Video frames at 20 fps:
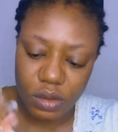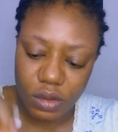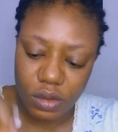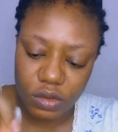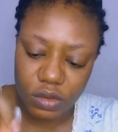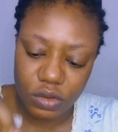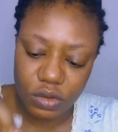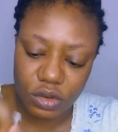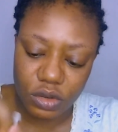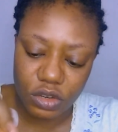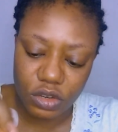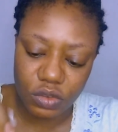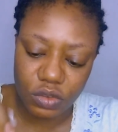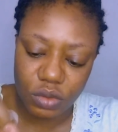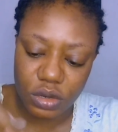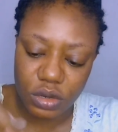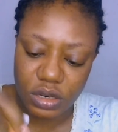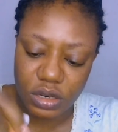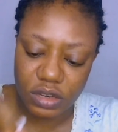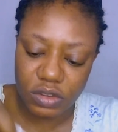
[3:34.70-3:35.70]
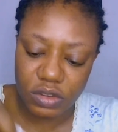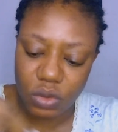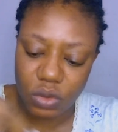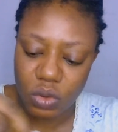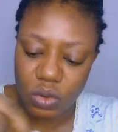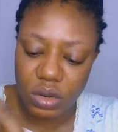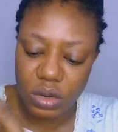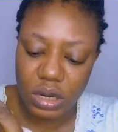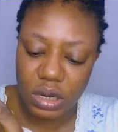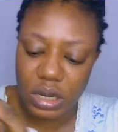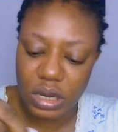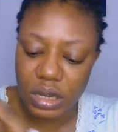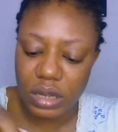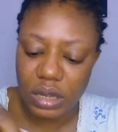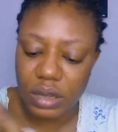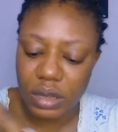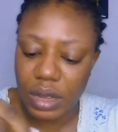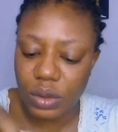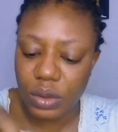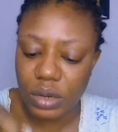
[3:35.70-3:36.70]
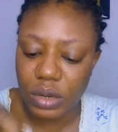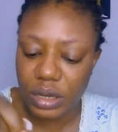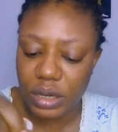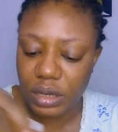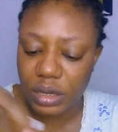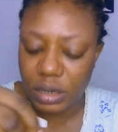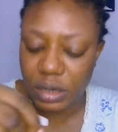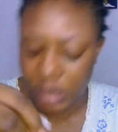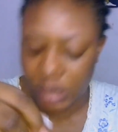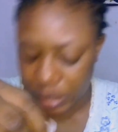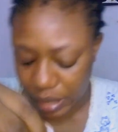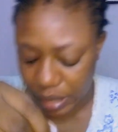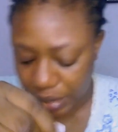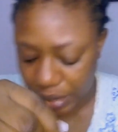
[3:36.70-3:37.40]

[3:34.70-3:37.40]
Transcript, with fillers: So this one is only kaolin clay.